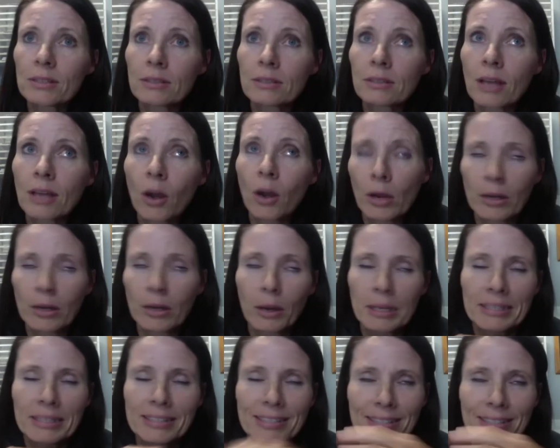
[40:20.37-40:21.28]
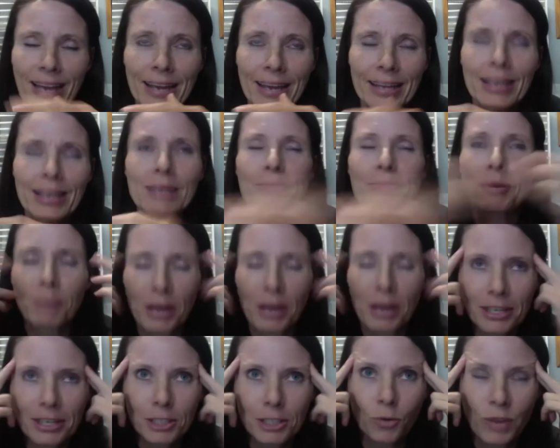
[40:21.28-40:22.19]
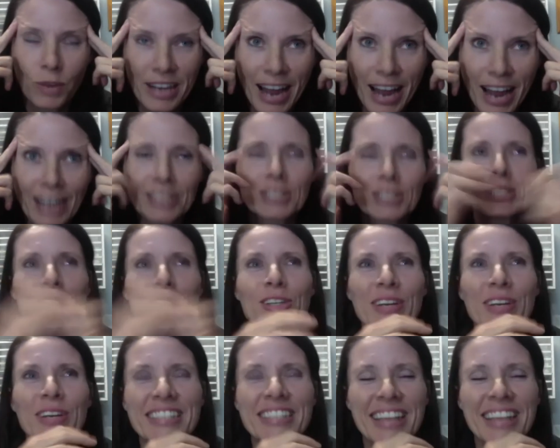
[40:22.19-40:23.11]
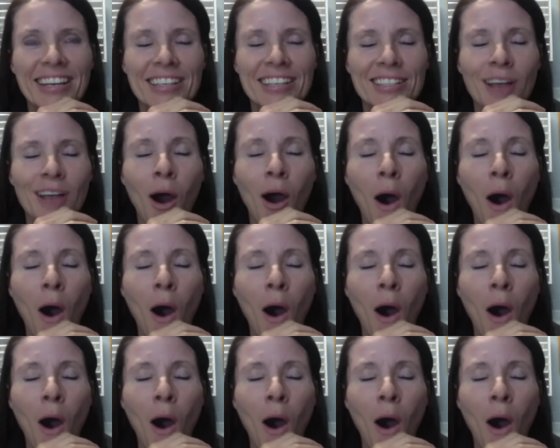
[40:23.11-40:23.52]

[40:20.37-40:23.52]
and I didn't say any, but my initial reaction, should I say, is,